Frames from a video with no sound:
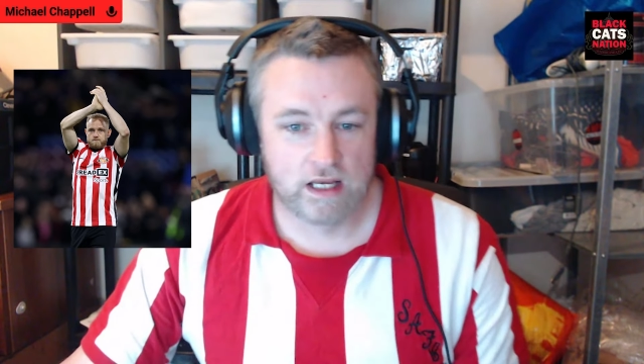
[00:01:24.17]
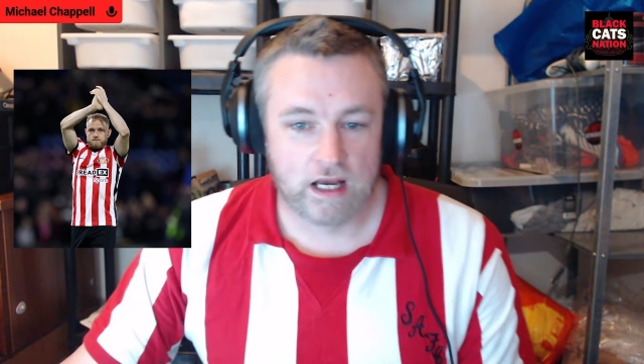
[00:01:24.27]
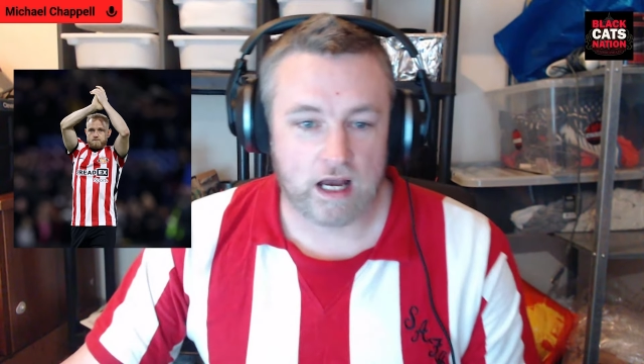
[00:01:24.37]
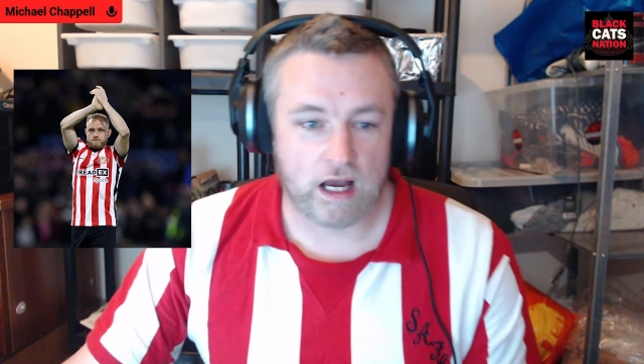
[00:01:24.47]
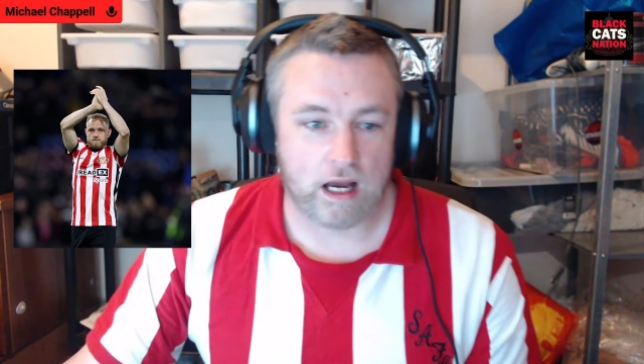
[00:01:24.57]

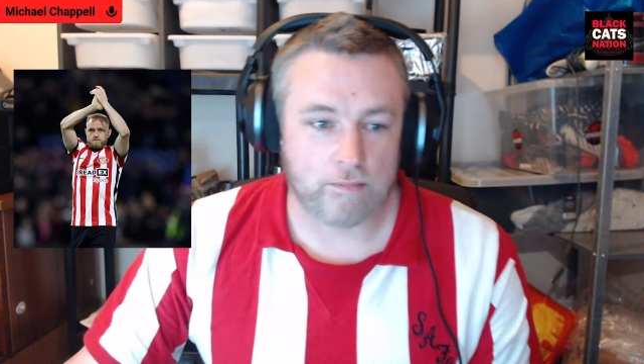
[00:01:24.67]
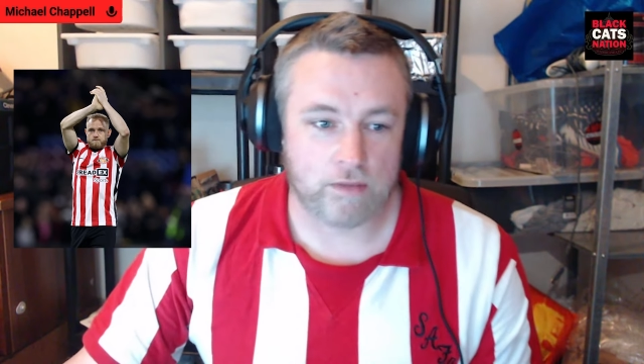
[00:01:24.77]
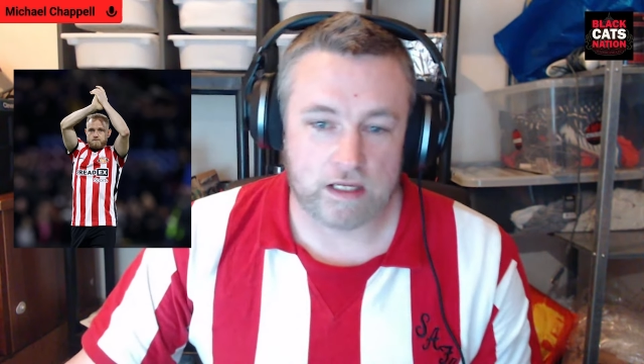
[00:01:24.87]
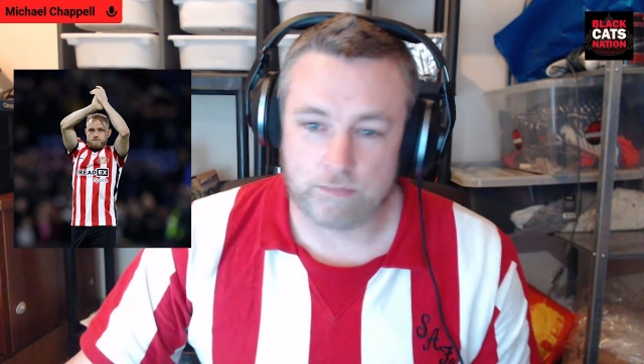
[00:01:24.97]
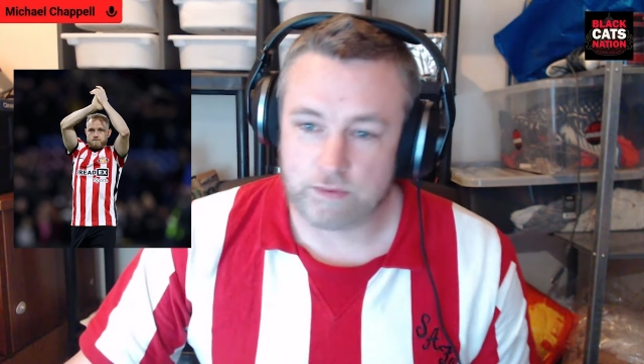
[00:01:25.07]

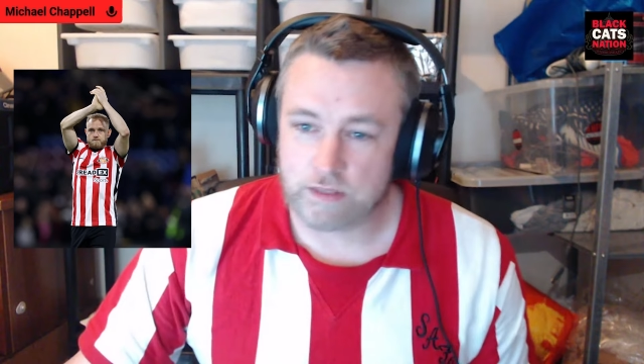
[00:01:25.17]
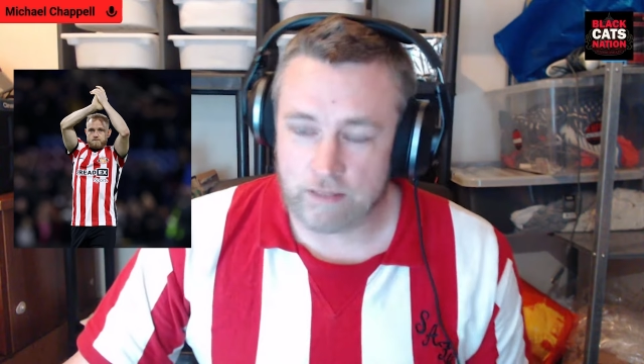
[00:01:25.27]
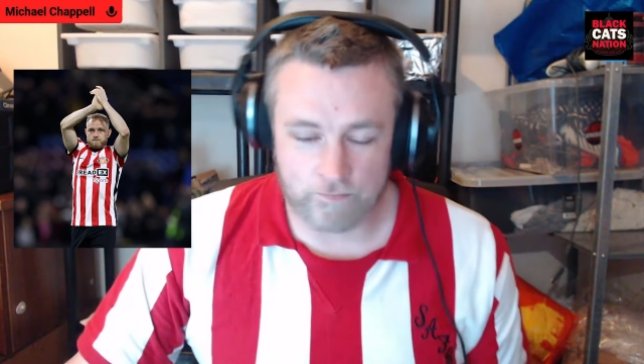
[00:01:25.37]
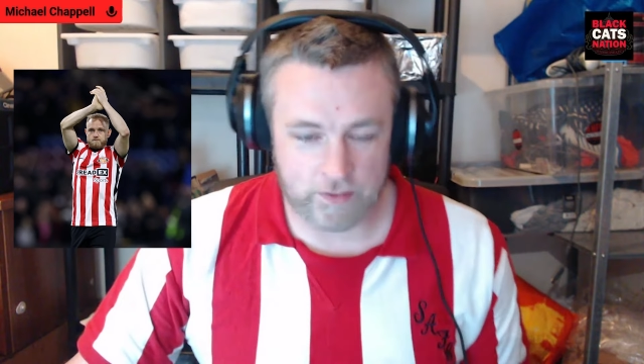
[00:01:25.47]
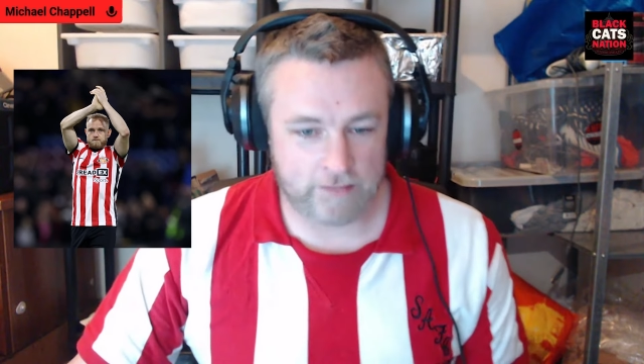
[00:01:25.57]

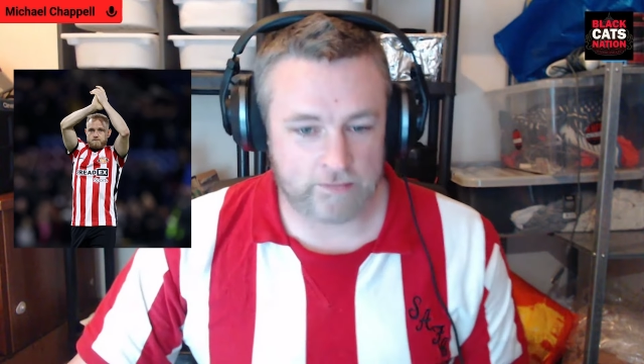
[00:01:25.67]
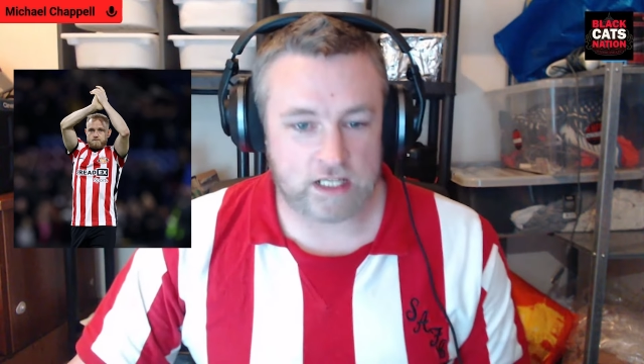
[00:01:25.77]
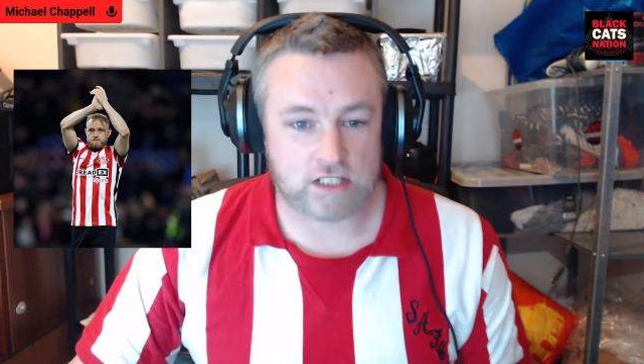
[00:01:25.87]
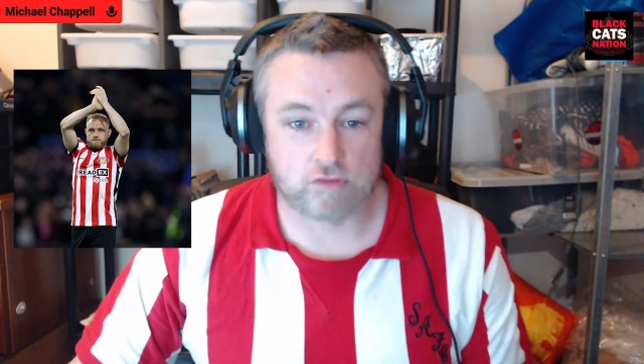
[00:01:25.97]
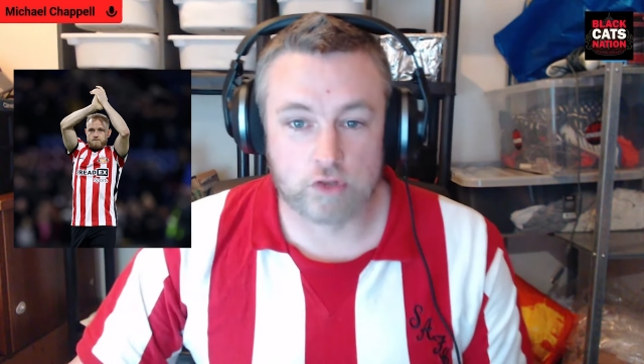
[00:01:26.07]

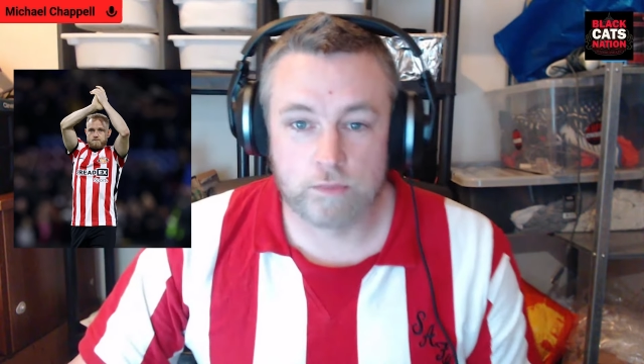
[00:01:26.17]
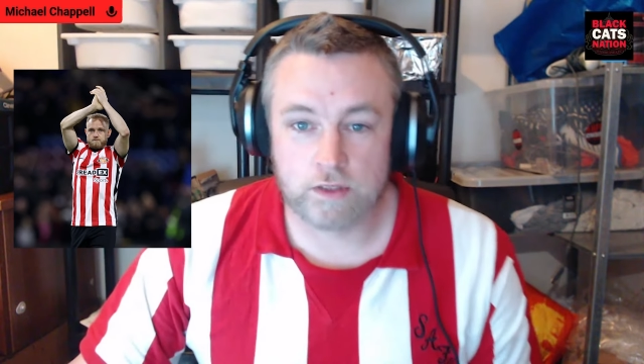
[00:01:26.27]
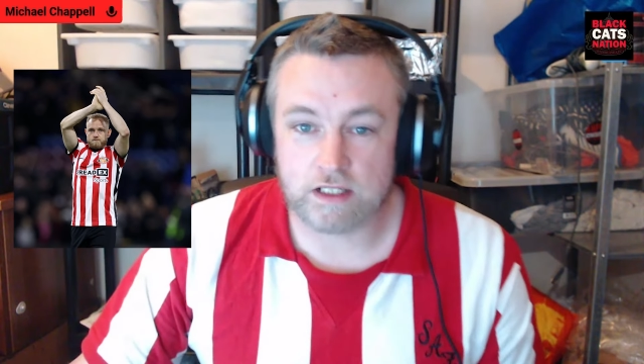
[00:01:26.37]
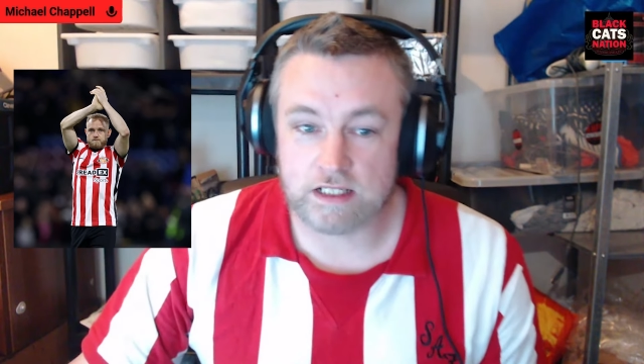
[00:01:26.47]
It's rumoured that